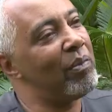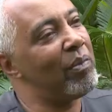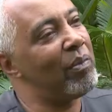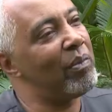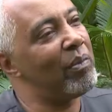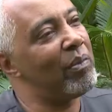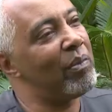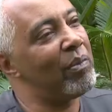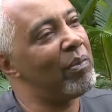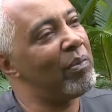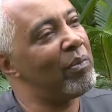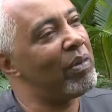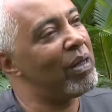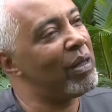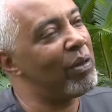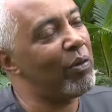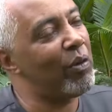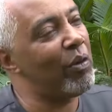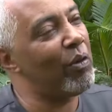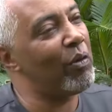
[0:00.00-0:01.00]
for a solution
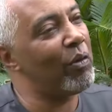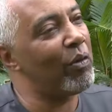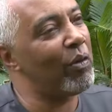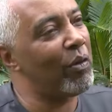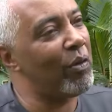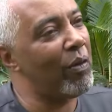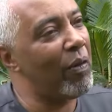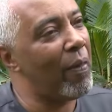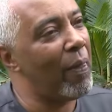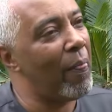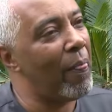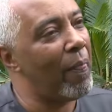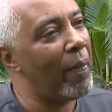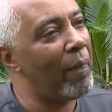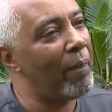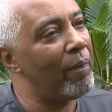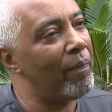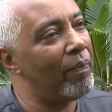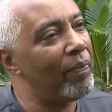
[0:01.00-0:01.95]
before it is too late.